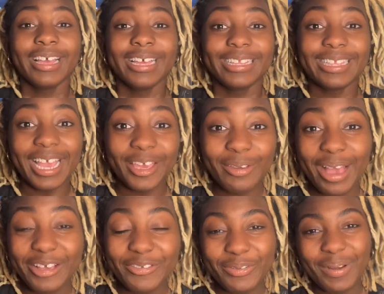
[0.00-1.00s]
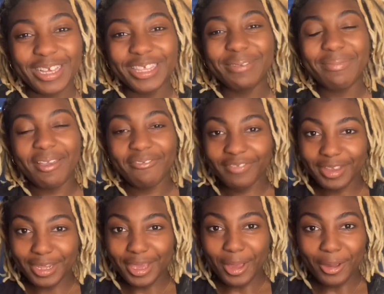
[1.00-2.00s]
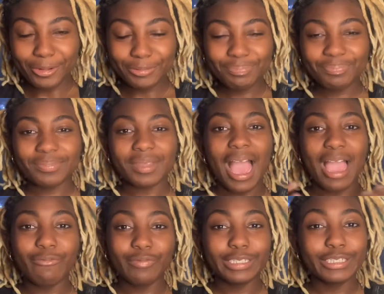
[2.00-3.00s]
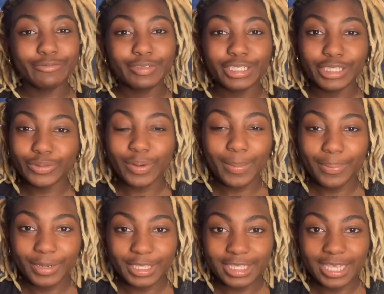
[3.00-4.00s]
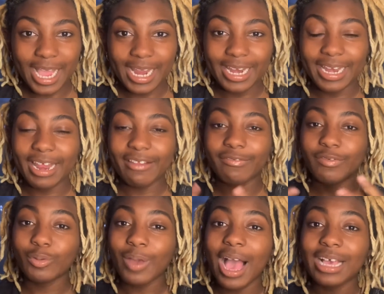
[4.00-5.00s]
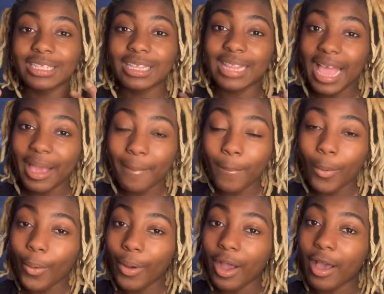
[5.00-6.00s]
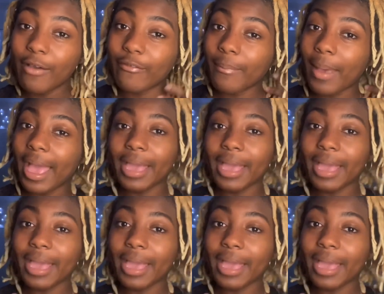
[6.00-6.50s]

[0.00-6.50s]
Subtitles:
thank you guys for watching my video. I really do appreciate it. And if you guys like more of my